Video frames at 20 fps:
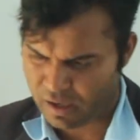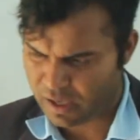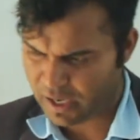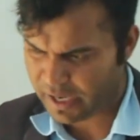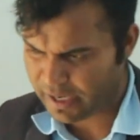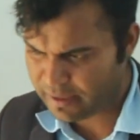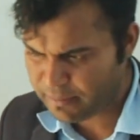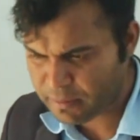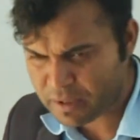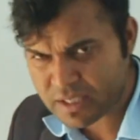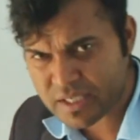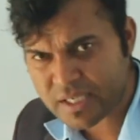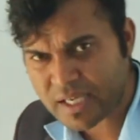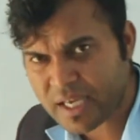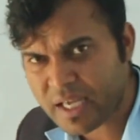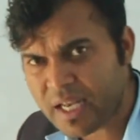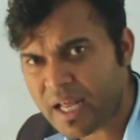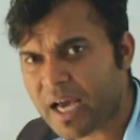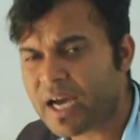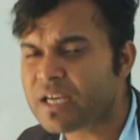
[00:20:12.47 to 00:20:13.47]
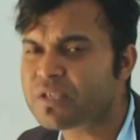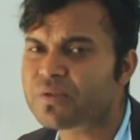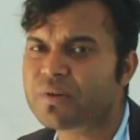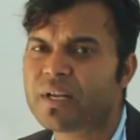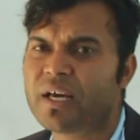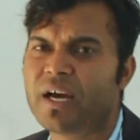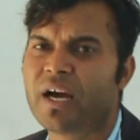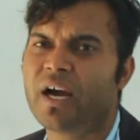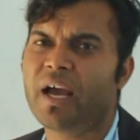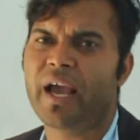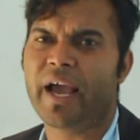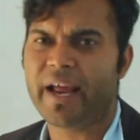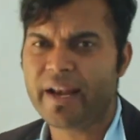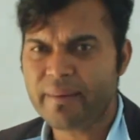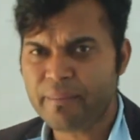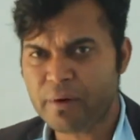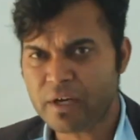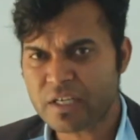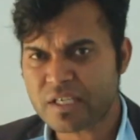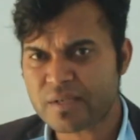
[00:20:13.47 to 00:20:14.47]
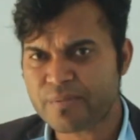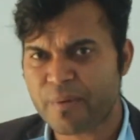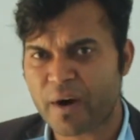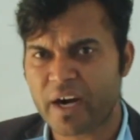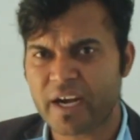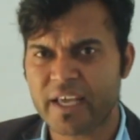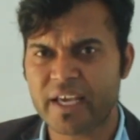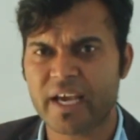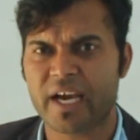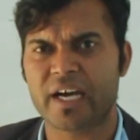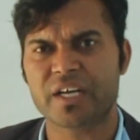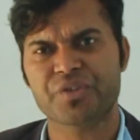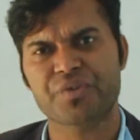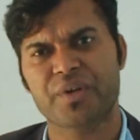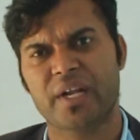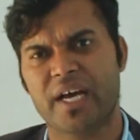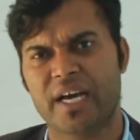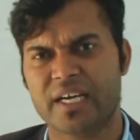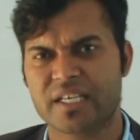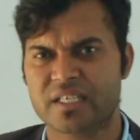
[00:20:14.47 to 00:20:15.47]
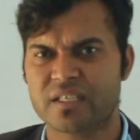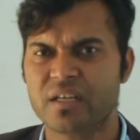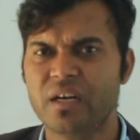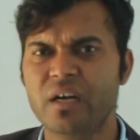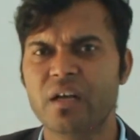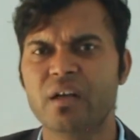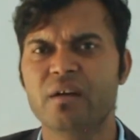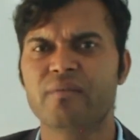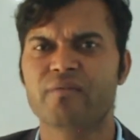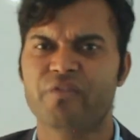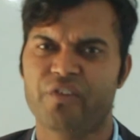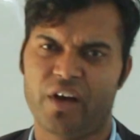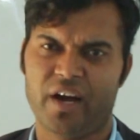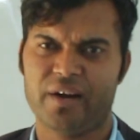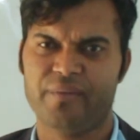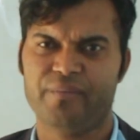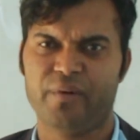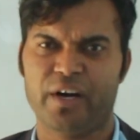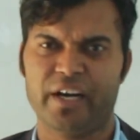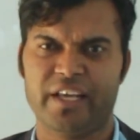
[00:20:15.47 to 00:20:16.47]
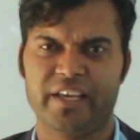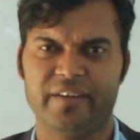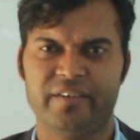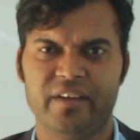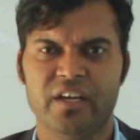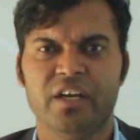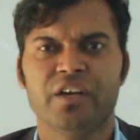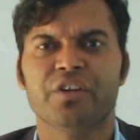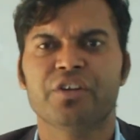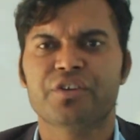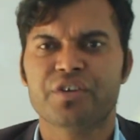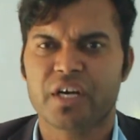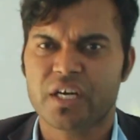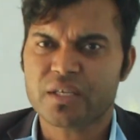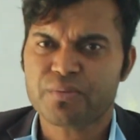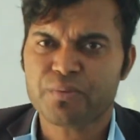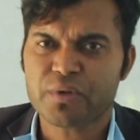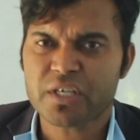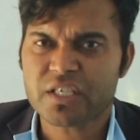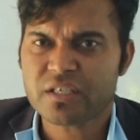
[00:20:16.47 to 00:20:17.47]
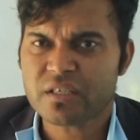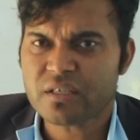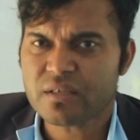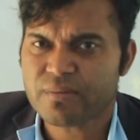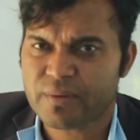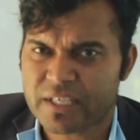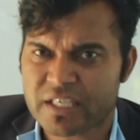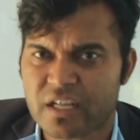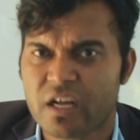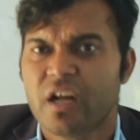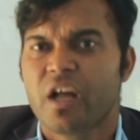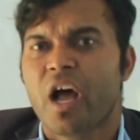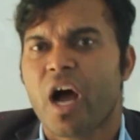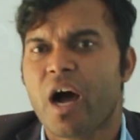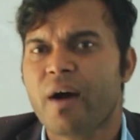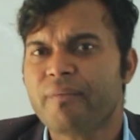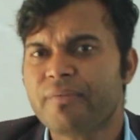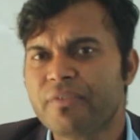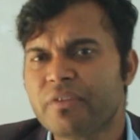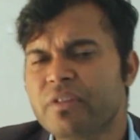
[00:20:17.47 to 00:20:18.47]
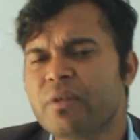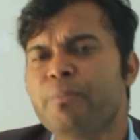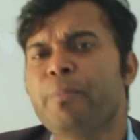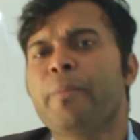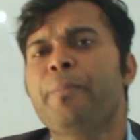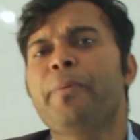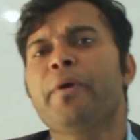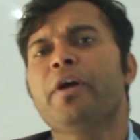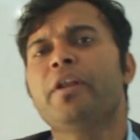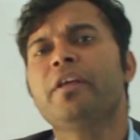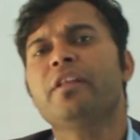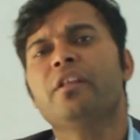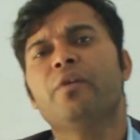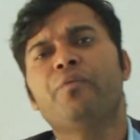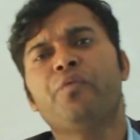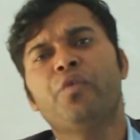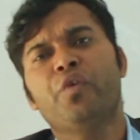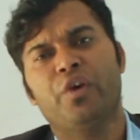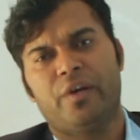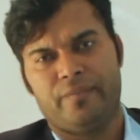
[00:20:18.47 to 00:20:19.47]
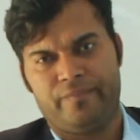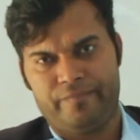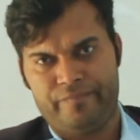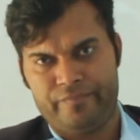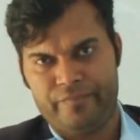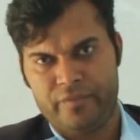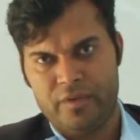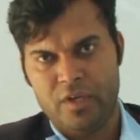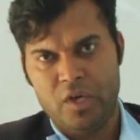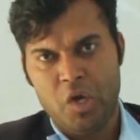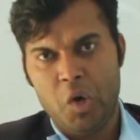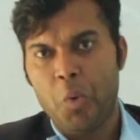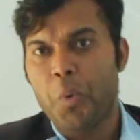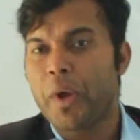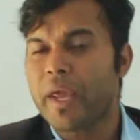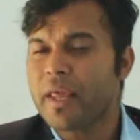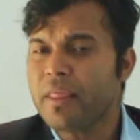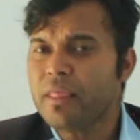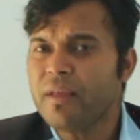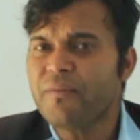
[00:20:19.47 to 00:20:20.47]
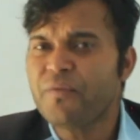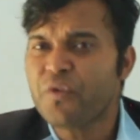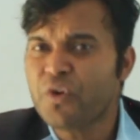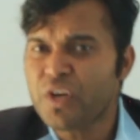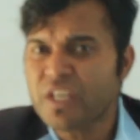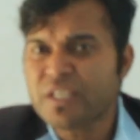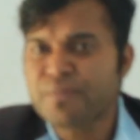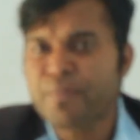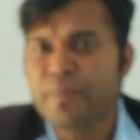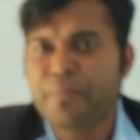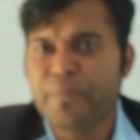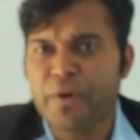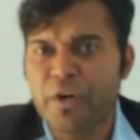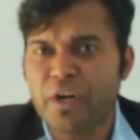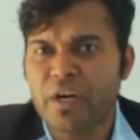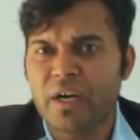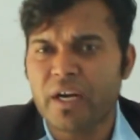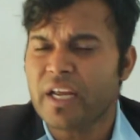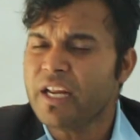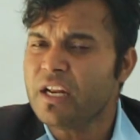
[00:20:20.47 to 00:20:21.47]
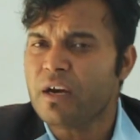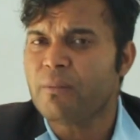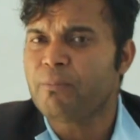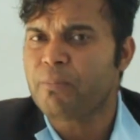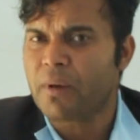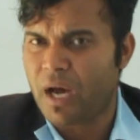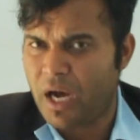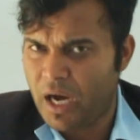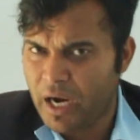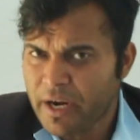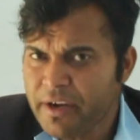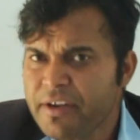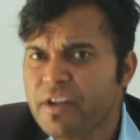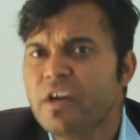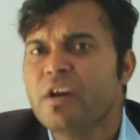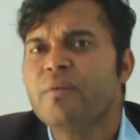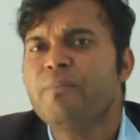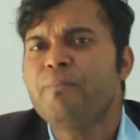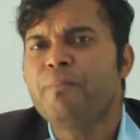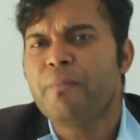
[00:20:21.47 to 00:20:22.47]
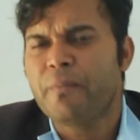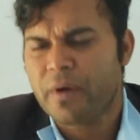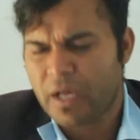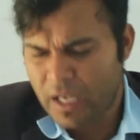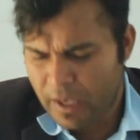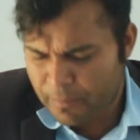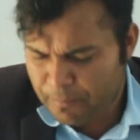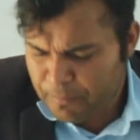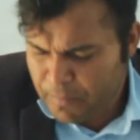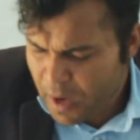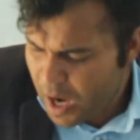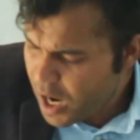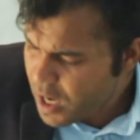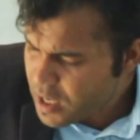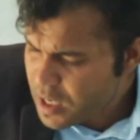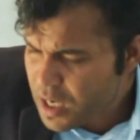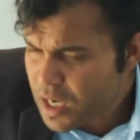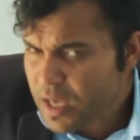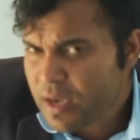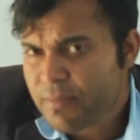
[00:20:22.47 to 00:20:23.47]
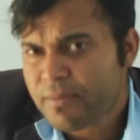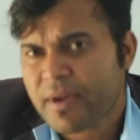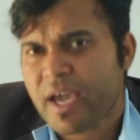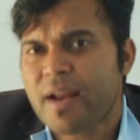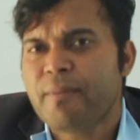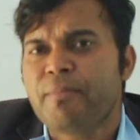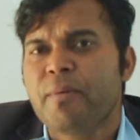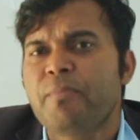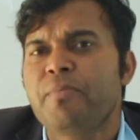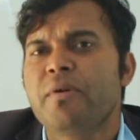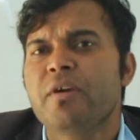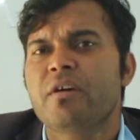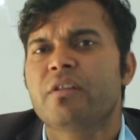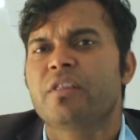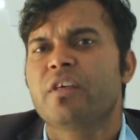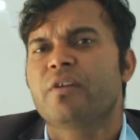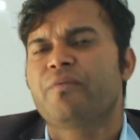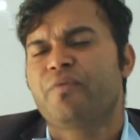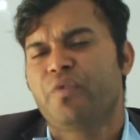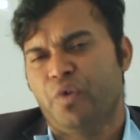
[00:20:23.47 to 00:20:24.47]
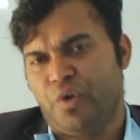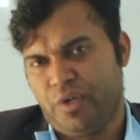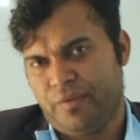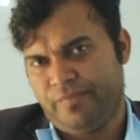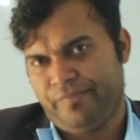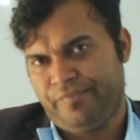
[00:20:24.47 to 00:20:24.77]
animal cell as well animal's body as well as the plant body. The transportation means after the preparing the food, when the food is prepared in a plant, plant leaf can prepare their food.